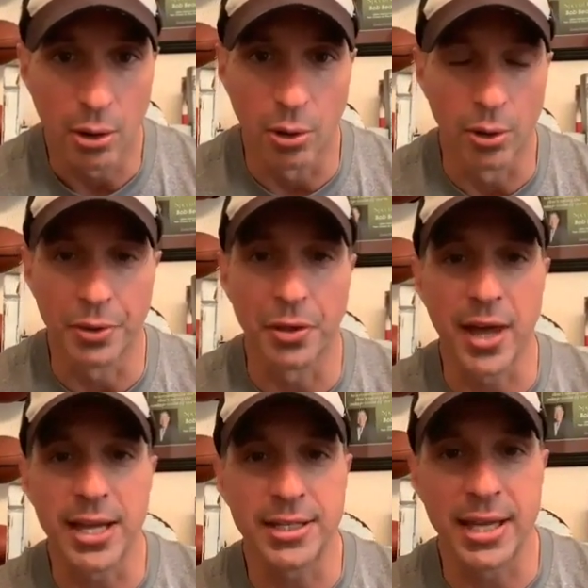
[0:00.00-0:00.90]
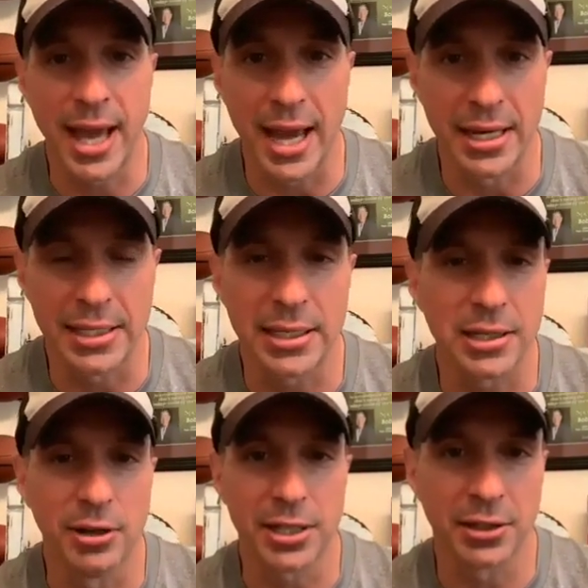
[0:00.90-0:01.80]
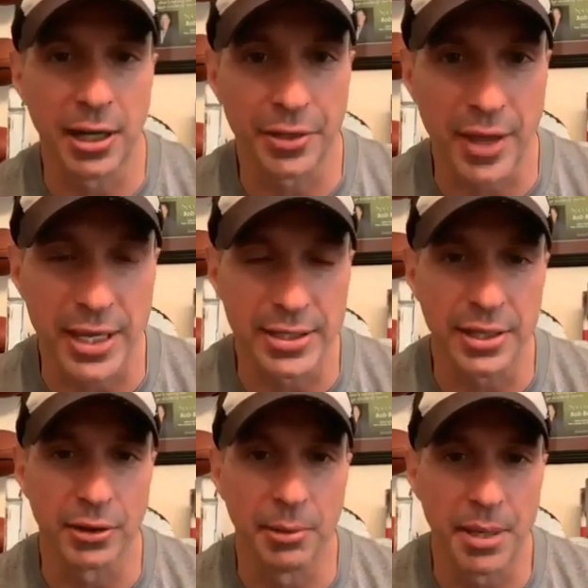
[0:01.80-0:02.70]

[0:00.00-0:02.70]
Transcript: or the things he had. He didn't collect a lot of things either.